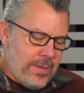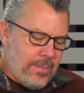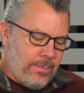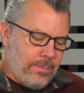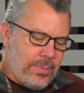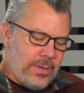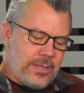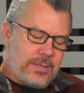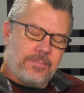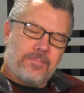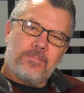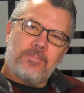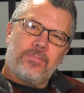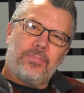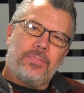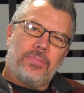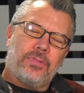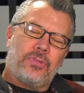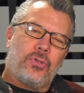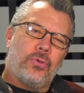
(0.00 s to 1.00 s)
But
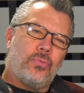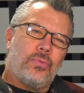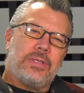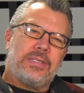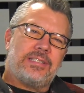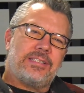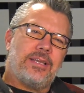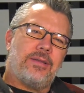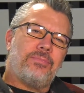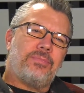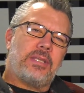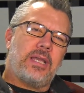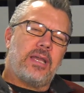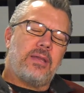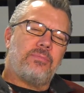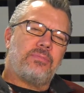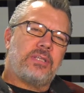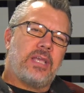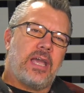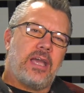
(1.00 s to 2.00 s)
do we
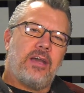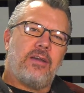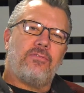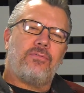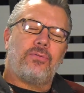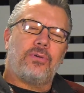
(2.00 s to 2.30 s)
sometimes have